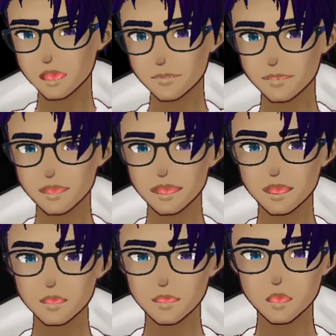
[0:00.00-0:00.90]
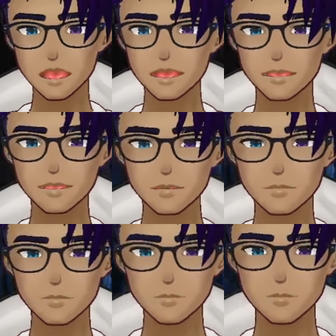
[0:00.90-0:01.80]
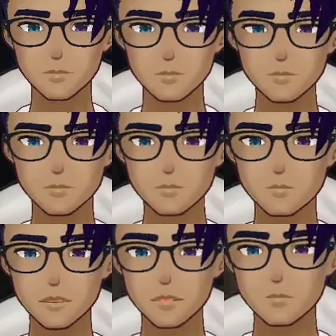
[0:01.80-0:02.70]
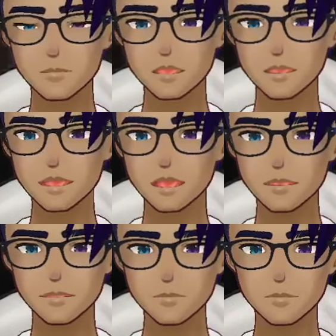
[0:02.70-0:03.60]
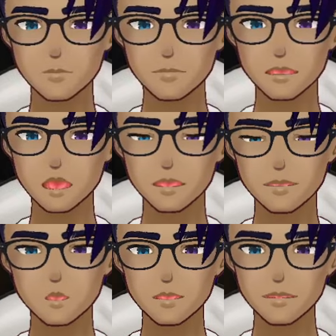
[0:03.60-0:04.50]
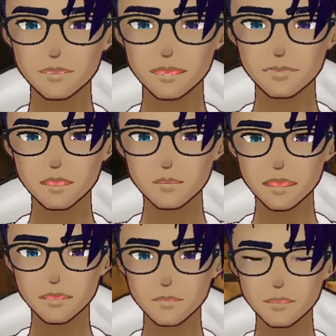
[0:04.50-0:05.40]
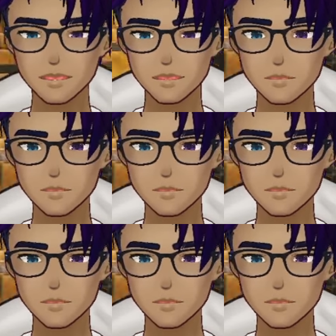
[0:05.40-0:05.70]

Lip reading: particular point. For some reason it zones you in facing the wrong direction.